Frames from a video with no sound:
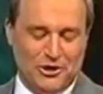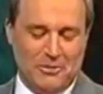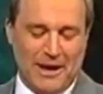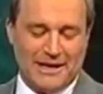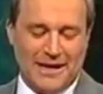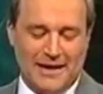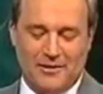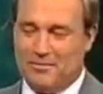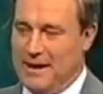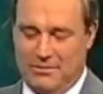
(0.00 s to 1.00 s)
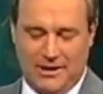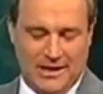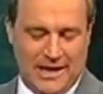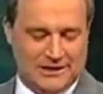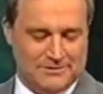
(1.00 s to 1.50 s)
when you make another public
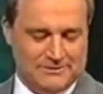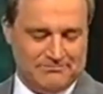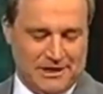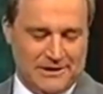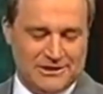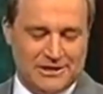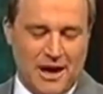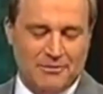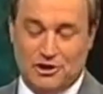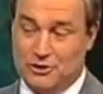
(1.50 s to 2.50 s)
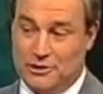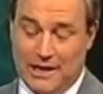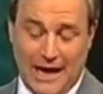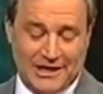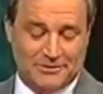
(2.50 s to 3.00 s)
announcement. This time it's your
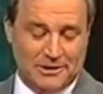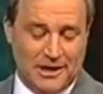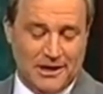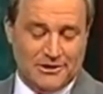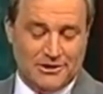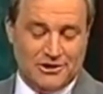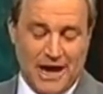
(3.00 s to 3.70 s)
engagement to